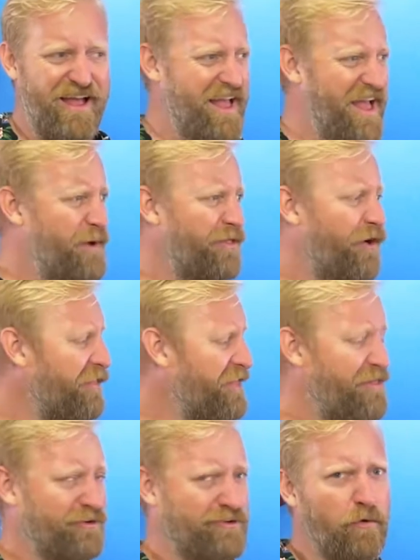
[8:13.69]
And with all the
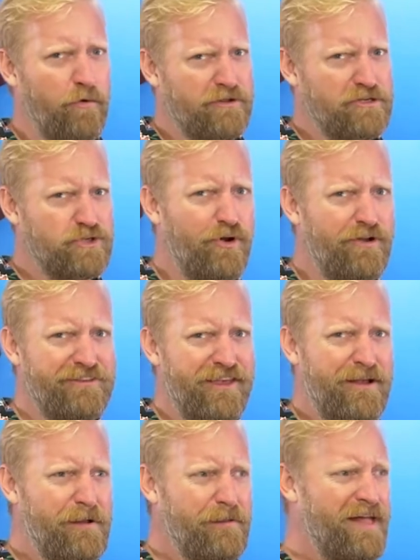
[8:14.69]
other tonal controls,
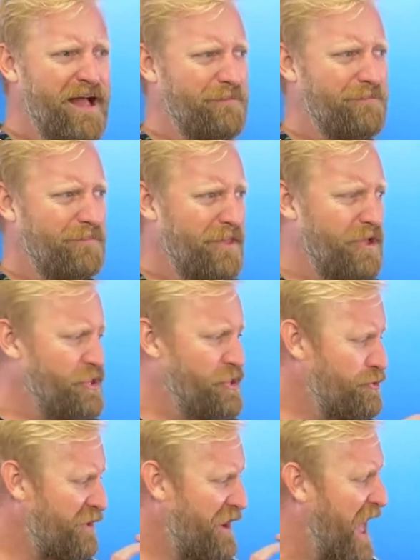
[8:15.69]
like
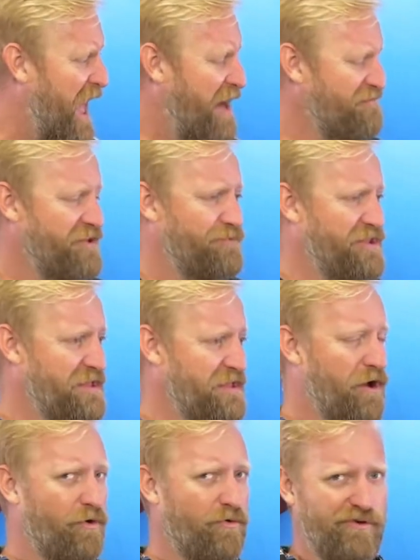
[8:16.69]
you could have it
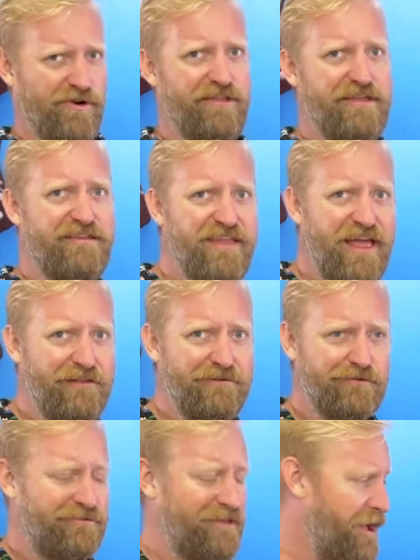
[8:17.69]
be a really
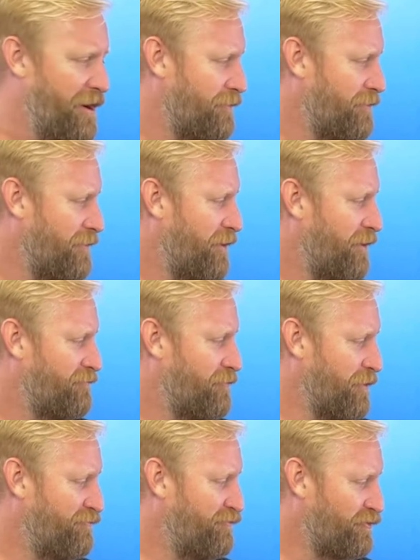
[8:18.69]
nasal sound
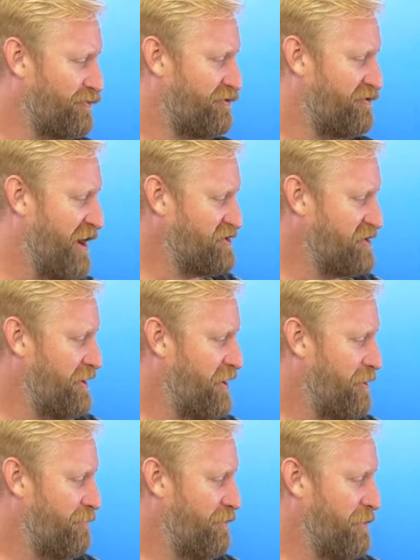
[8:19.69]
from the filter section,
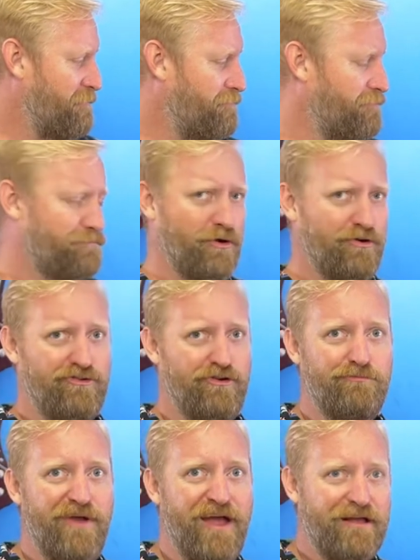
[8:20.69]
but then boost
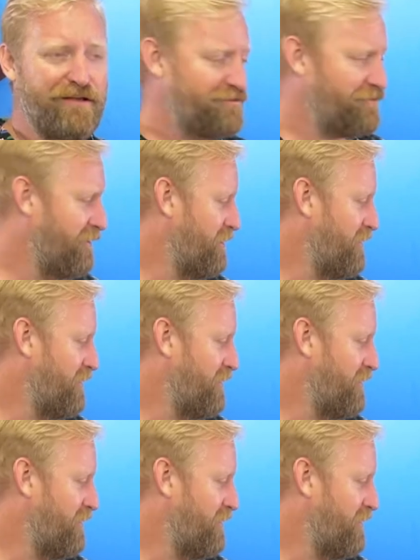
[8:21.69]
your bass,